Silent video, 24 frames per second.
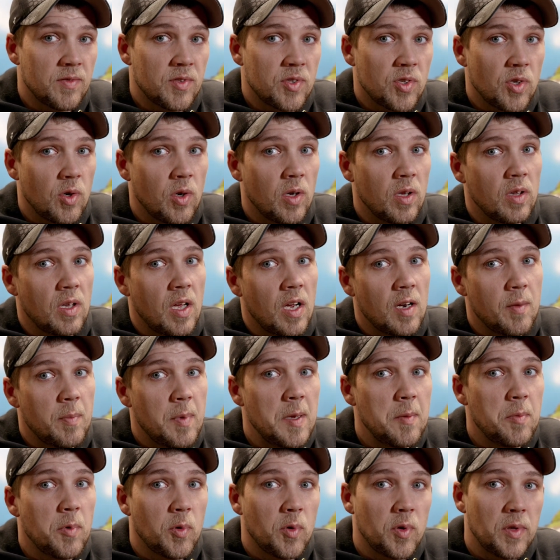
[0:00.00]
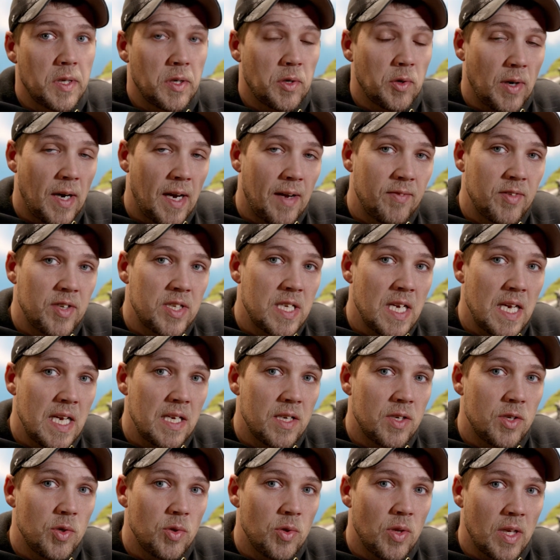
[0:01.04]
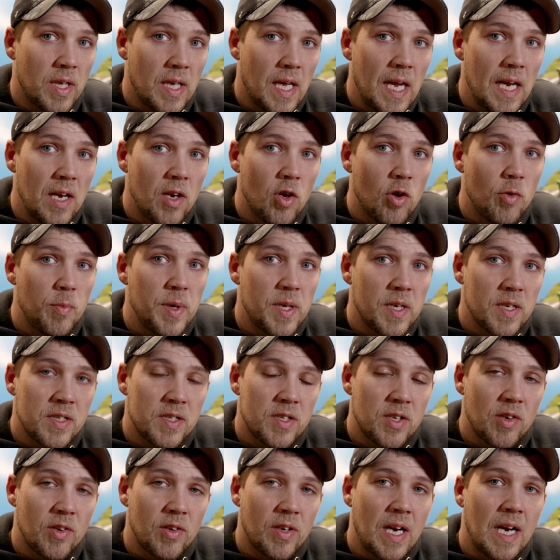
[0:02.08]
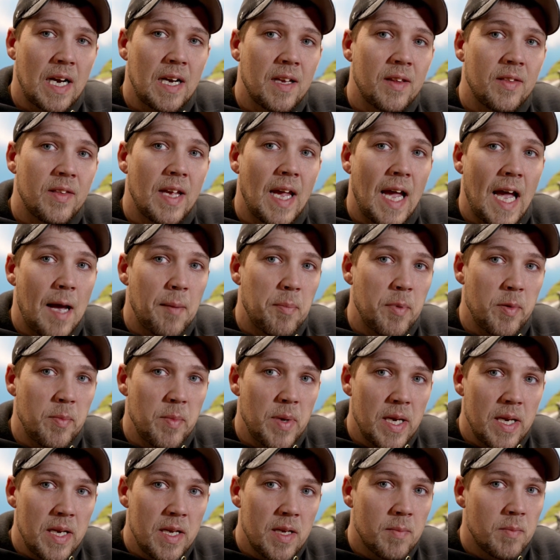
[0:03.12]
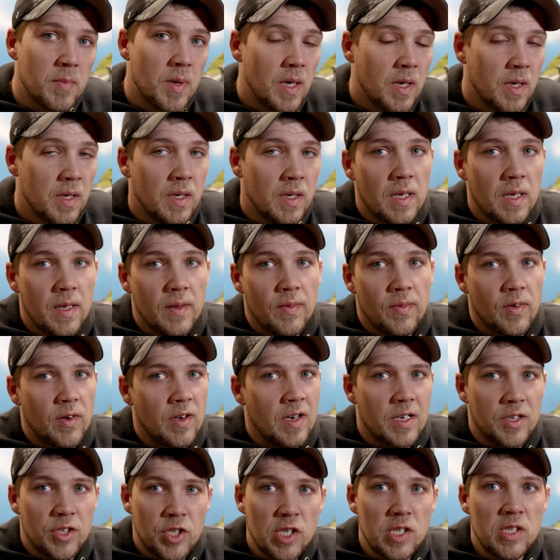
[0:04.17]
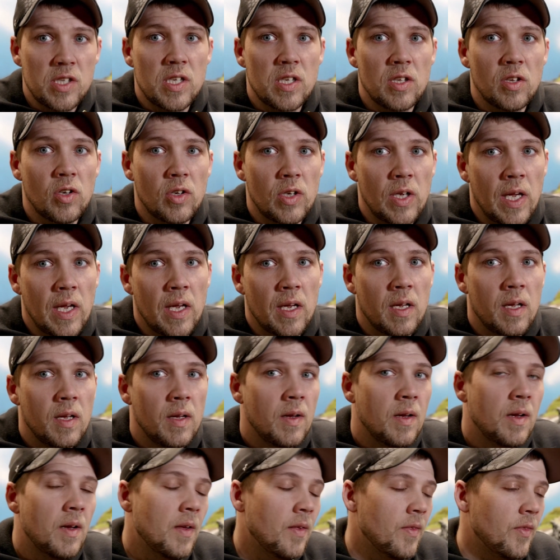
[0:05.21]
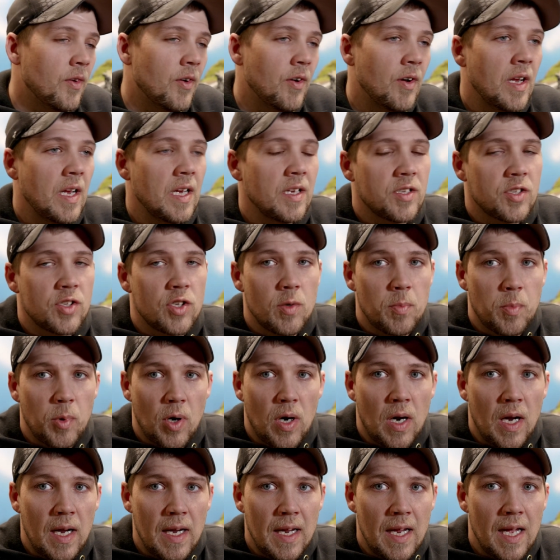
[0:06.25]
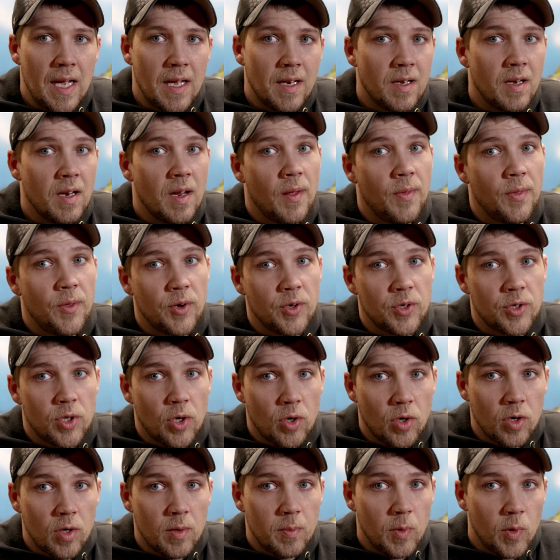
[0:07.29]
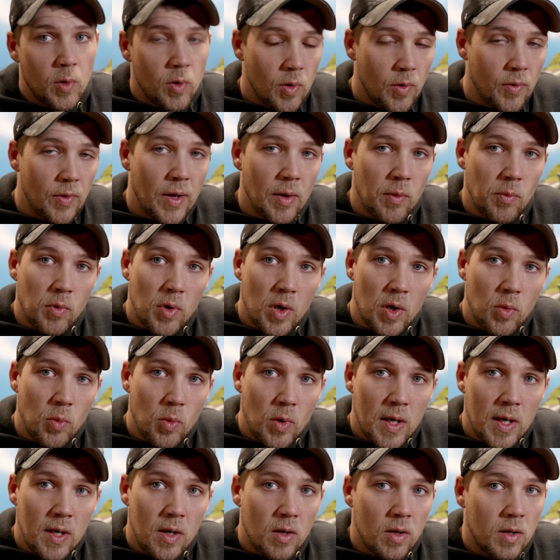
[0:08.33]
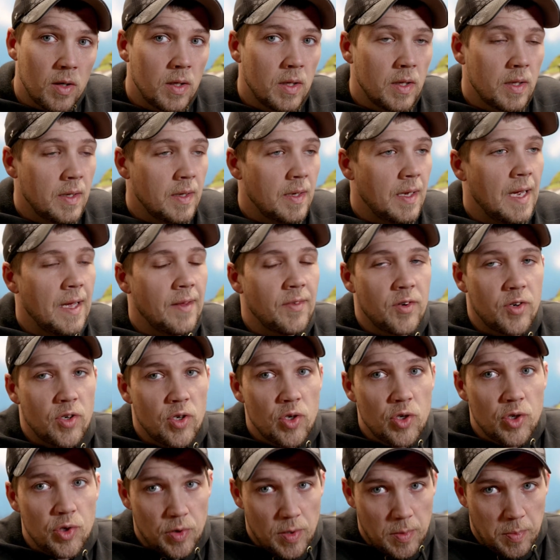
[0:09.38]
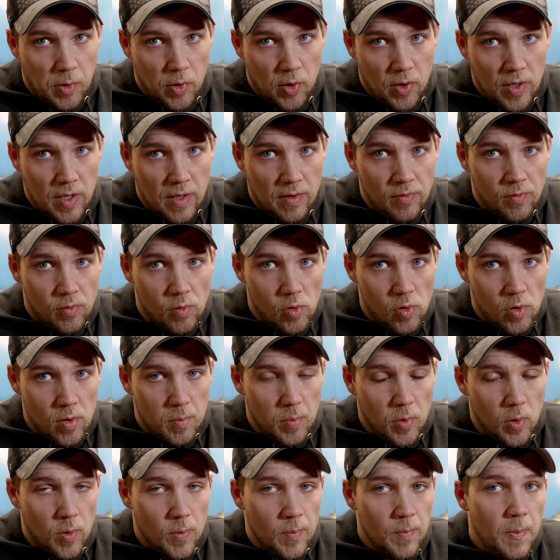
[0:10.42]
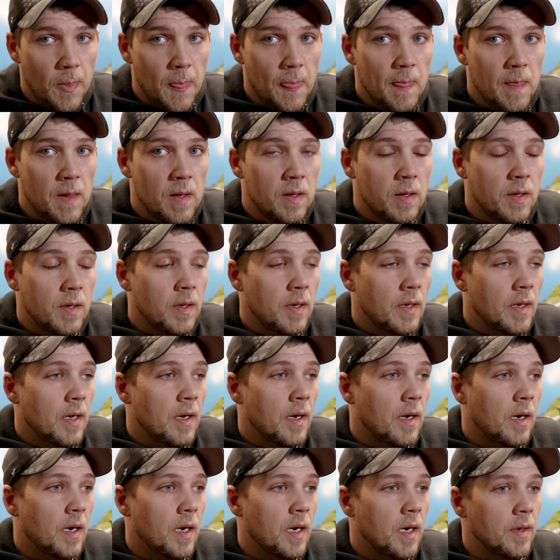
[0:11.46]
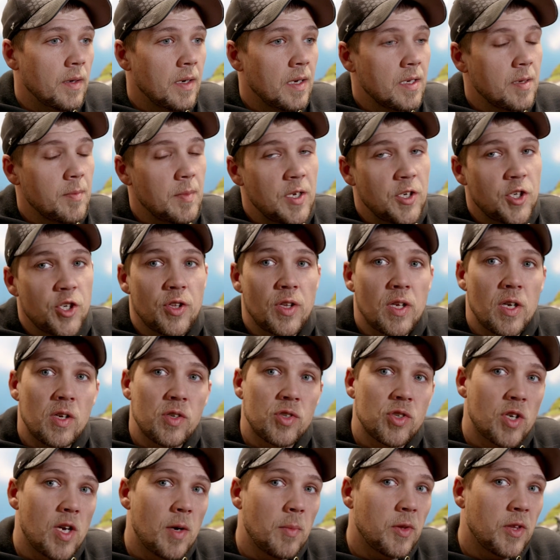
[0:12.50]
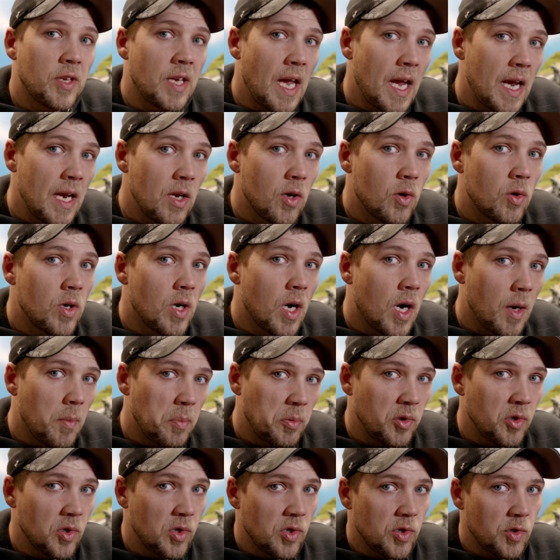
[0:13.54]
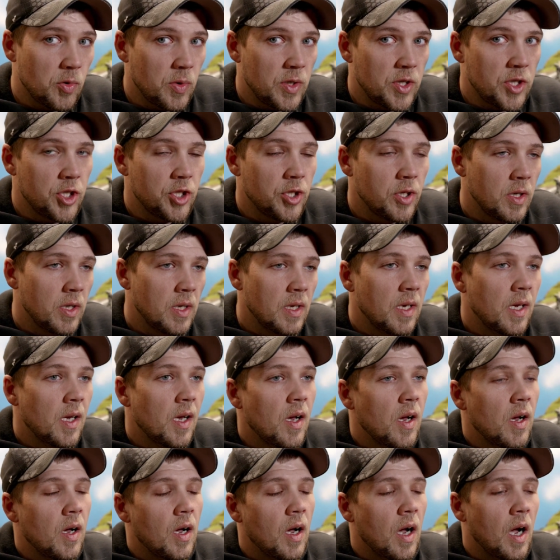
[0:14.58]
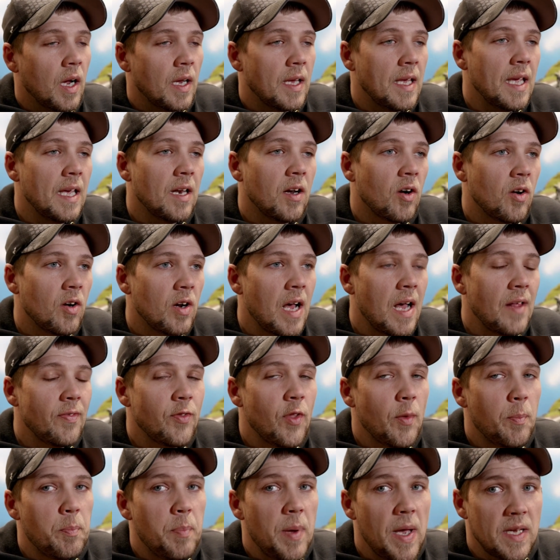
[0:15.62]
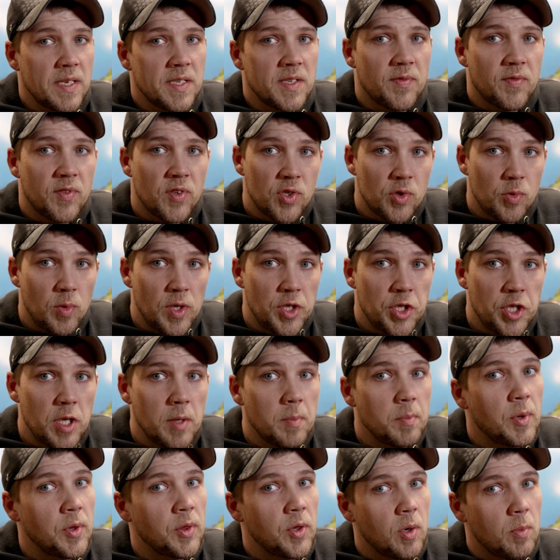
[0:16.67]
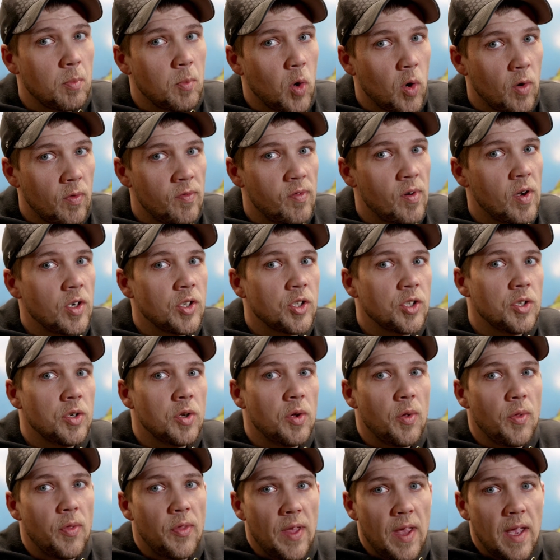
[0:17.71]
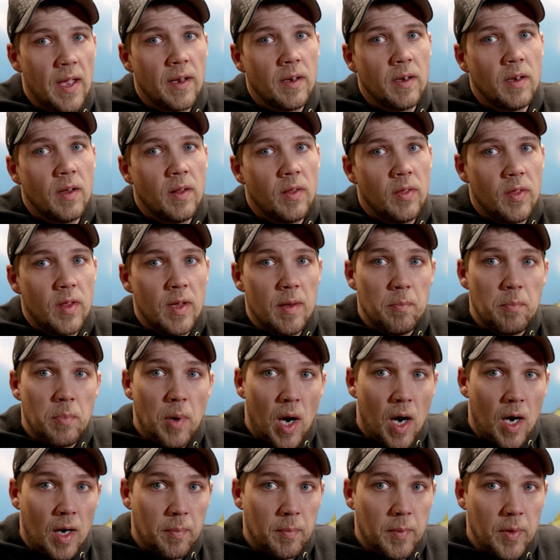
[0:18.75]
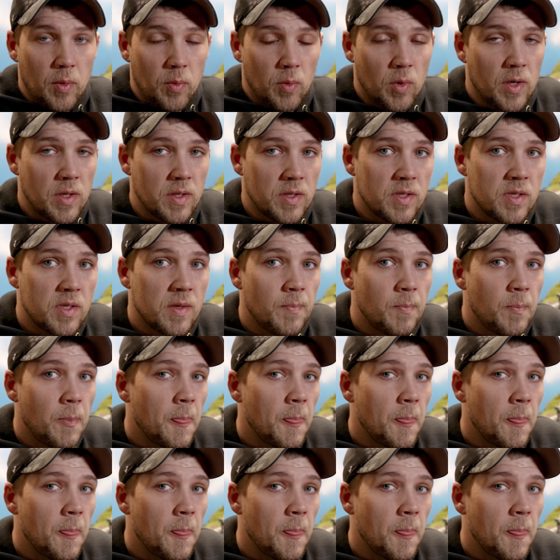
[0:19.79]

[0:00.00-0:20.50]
So a lot of people really gravitate to the Cato because they're kind of the happy medium. They're not chintzy looking, they're not super high end, they're durable, they run well, and they're usually pretty affordable. Not to mention they also come with Cato couplers, which again are not the best for switching, but they're more functional than the Bachmann ones.